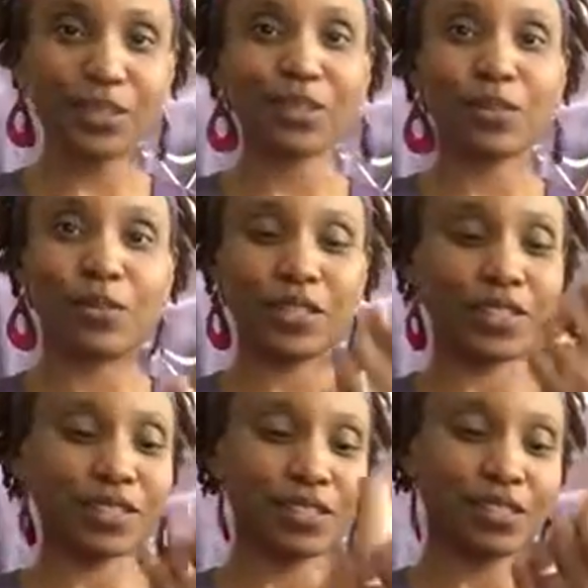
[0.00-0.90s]
So
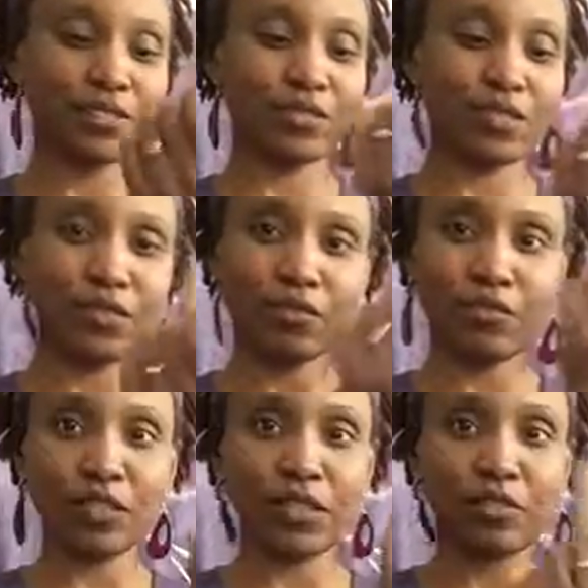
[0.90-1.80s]
this is
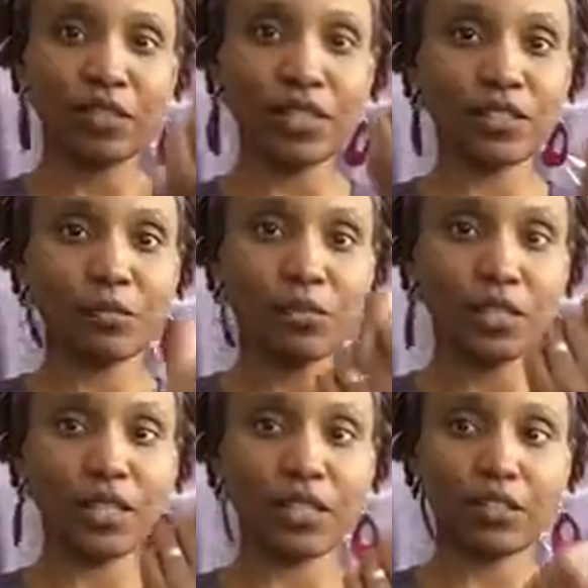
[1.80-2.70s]
really great to put
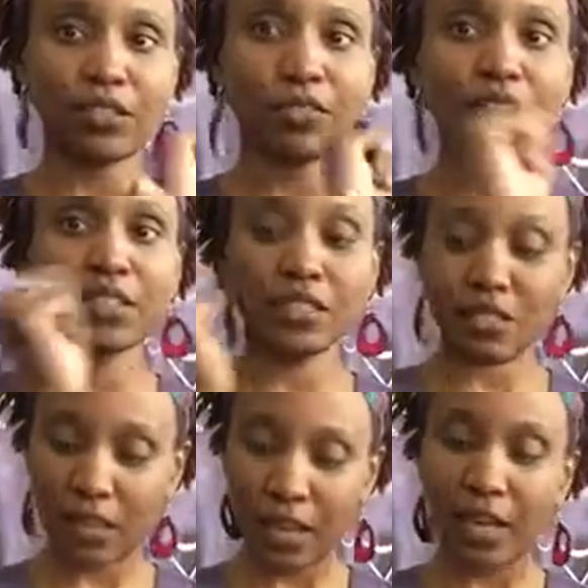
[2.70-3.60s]
it in your
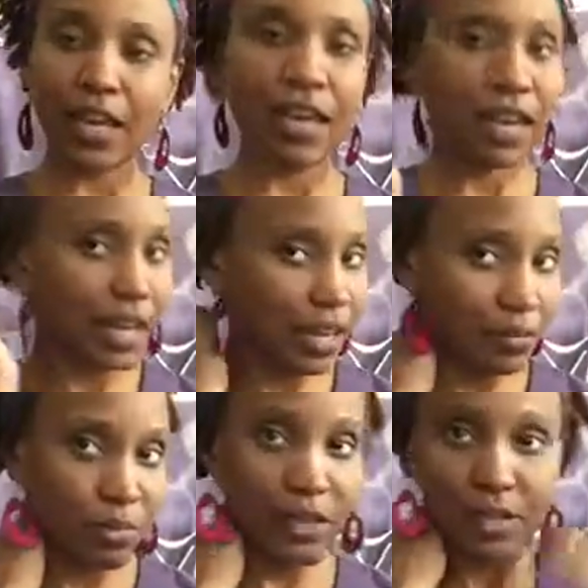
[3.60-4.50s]
wrist
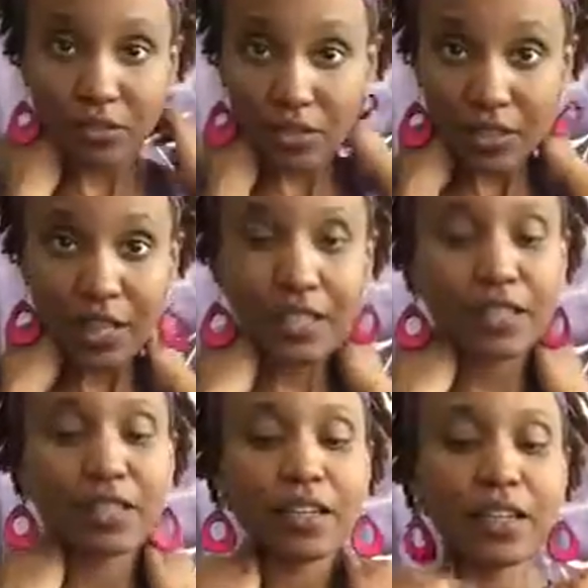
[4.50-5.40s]
and behind your neck,